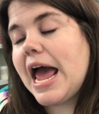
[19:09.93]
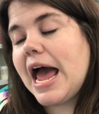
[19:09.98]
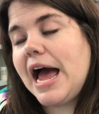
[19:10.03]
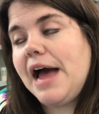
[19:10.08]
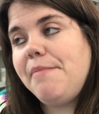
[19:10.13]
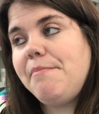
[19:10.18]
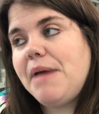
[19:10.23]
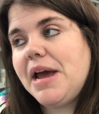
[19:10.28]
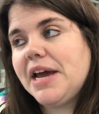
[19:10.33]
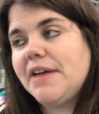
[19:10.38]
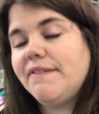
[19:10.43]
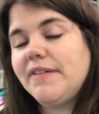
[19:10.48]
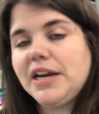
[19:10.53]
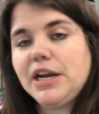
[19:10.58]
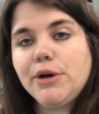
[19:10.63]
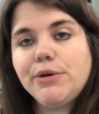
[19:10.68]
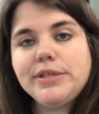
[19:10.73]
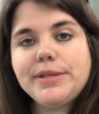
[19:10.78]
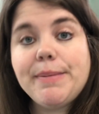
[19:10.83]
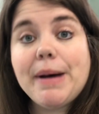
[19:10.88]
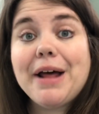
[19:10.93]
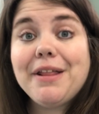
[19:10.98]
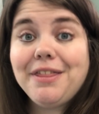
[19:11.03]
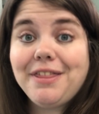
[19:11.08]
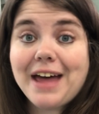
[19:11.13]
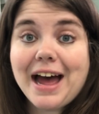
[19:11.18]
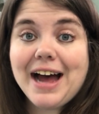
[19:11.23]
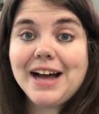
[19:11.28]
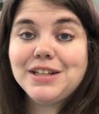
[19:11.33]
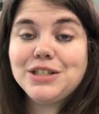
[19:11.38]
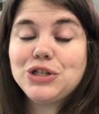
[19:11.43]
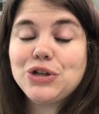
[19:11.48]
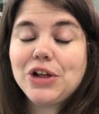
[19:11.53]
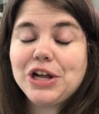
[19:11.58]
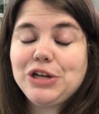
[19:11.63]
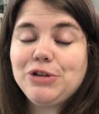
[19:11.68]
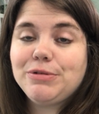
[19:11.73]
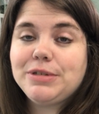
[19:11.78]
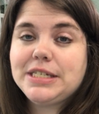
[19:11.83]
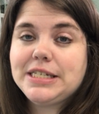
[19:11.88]
and make videos about that, so
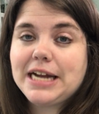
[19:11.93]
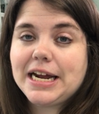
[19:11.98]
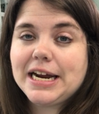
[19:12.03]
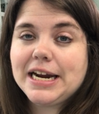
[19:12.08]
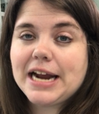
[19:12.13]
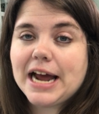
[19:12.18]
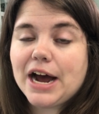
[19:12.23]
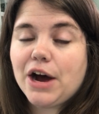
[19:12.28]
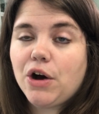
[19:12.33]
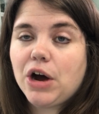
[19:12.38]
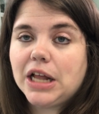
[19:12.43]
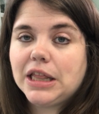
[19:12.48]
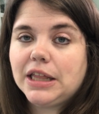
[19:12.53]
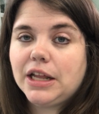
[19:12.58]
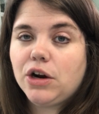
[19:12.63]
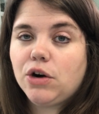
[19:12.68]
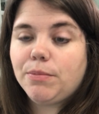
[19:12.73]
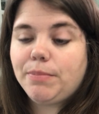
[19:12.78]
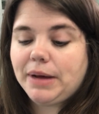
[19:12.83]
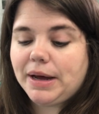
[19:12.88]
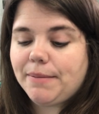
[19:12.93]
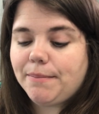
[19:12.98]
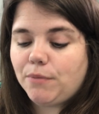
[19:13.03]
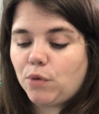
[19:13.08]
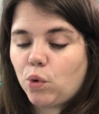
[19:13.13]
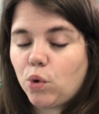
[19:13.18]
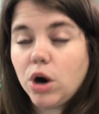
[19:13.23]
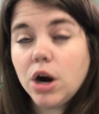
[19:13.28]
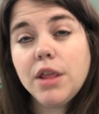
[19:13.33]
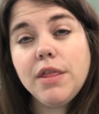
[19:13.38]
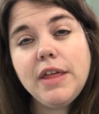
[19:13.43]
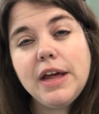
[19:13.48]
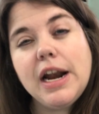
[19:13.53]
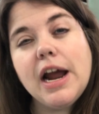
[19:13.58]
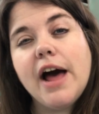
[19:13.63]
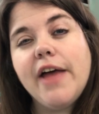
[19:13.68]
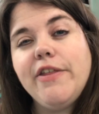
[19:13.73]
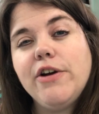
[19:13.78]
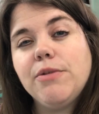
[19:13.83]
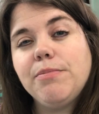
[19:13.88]
that you stand out a little bit more than
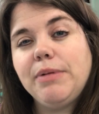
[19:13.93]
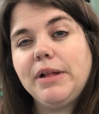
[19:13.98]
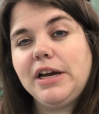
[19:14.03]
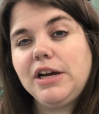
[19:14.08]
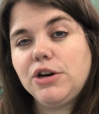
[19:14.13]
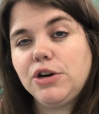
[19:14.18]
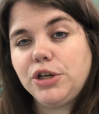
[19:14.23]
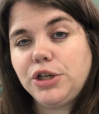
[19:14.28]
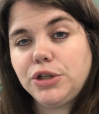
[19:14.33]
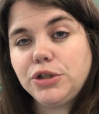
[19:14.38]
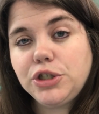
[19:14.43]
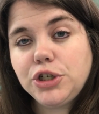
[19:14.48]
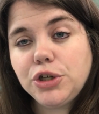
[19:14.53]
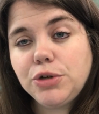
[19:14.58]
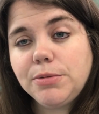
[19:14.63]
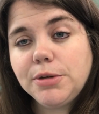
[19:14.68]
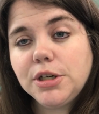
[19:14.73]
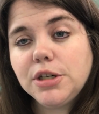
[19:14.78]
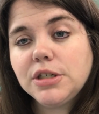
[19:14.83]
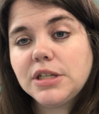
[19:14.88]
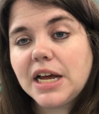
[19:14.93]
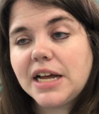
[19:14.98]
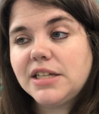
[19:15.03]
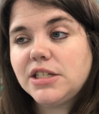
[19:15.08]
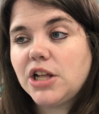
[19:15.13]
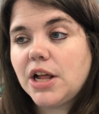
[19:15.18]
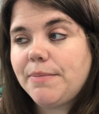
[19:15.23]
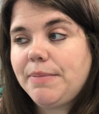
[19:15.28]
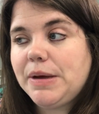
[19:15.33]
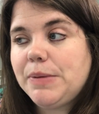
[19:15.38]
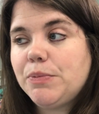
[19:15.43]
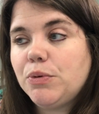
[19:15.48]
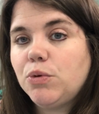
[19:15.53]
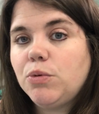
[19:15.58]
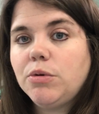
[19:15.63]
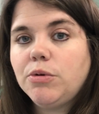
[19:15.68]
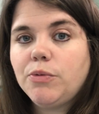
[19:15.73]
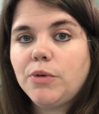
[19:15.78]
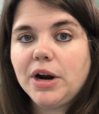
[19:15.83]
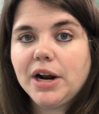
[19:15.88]
other planner YouTubers, and so that people
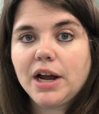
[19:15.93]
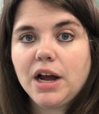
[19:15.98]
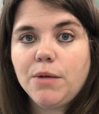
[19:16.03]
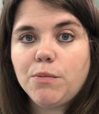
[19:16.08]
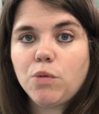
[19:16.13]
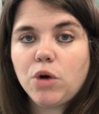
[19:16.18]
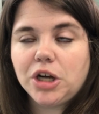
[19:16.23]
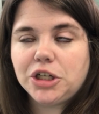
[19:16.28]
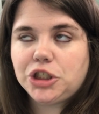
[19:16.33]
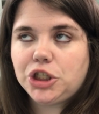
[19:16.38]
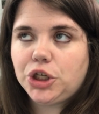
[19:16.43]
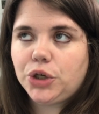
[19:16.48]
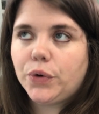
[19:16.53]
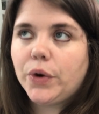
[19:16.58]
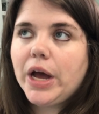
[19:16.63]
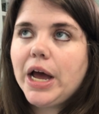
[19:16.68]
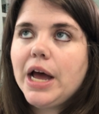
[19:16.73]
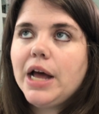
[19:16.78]
will want to come watch you.